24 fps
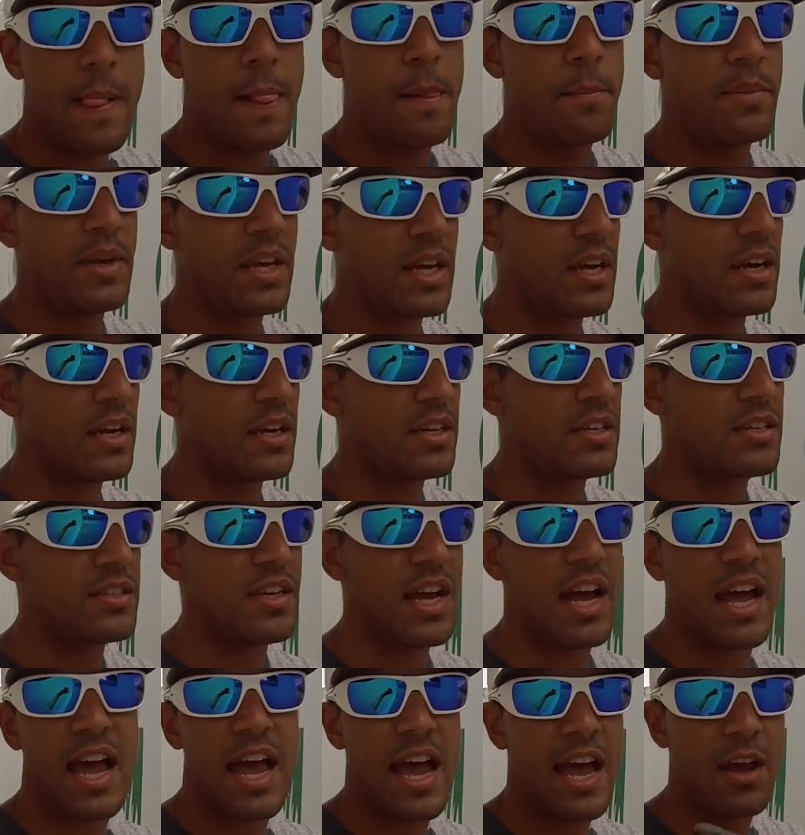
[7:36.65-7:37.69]
because
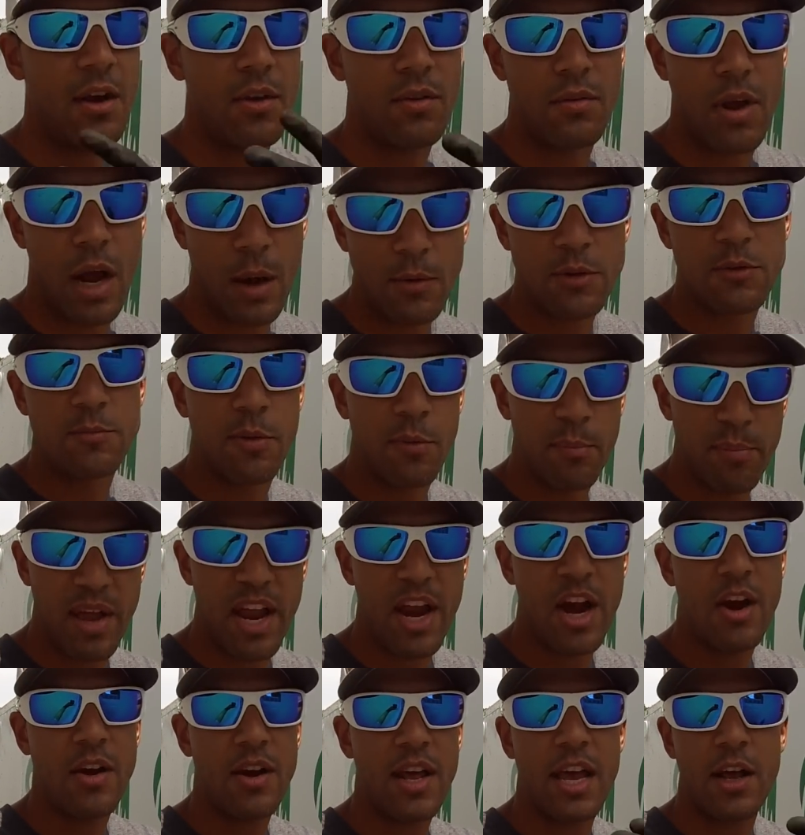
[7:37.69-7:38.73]
I was
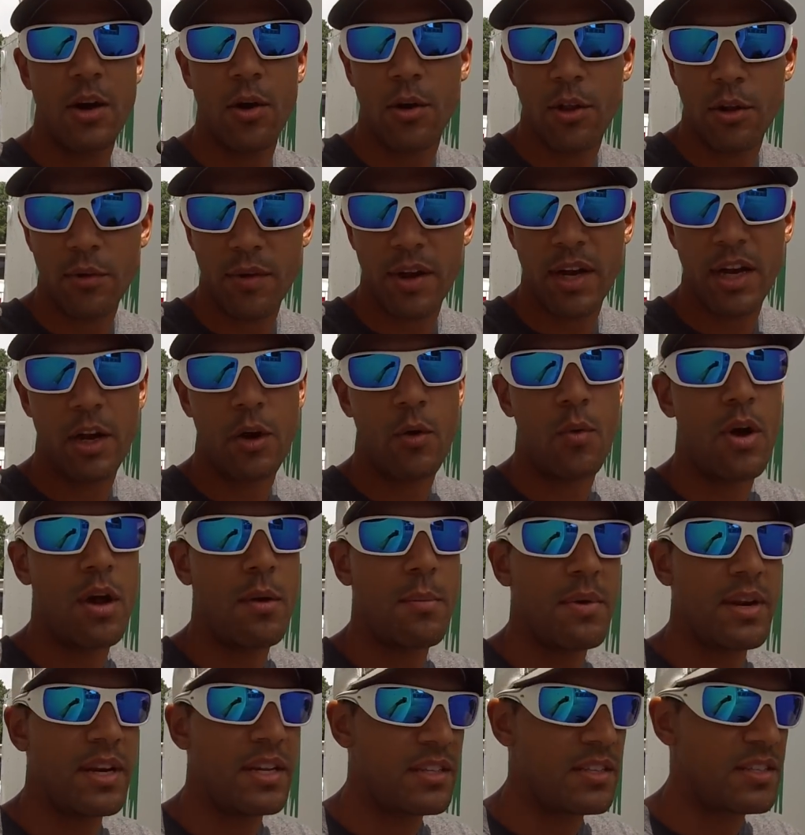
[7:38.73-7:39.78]
prepared, I had all the right
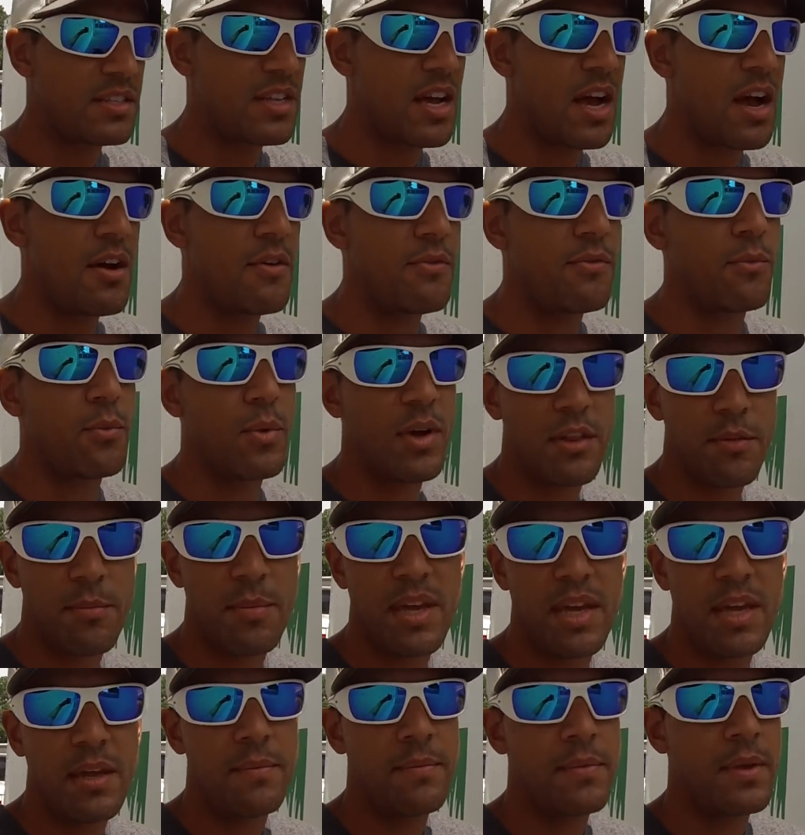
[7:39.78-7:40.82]
equipment and stuff with
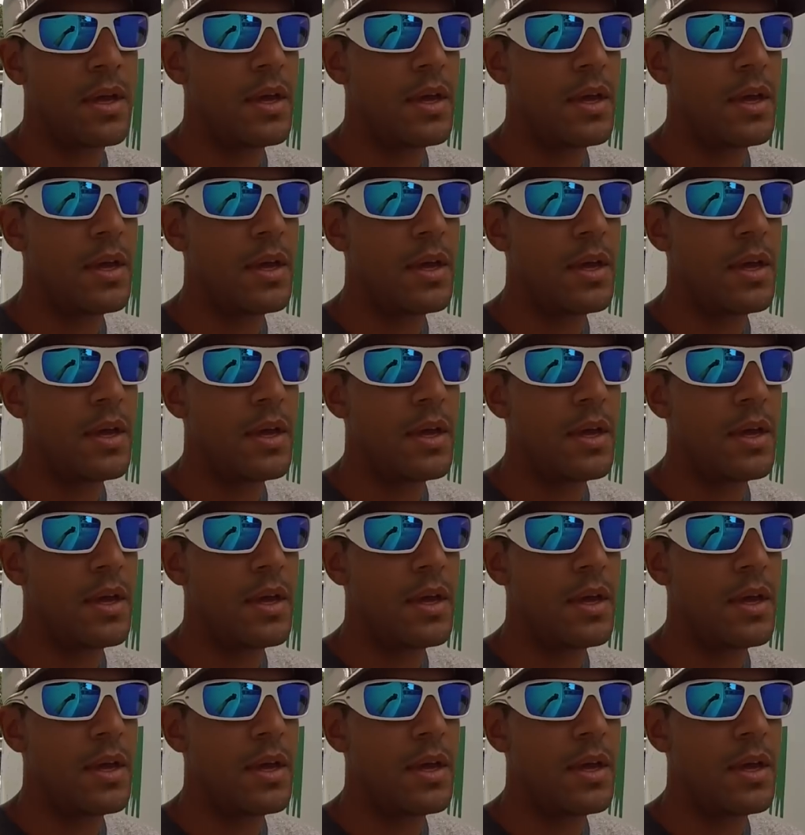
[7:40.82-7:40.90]
me,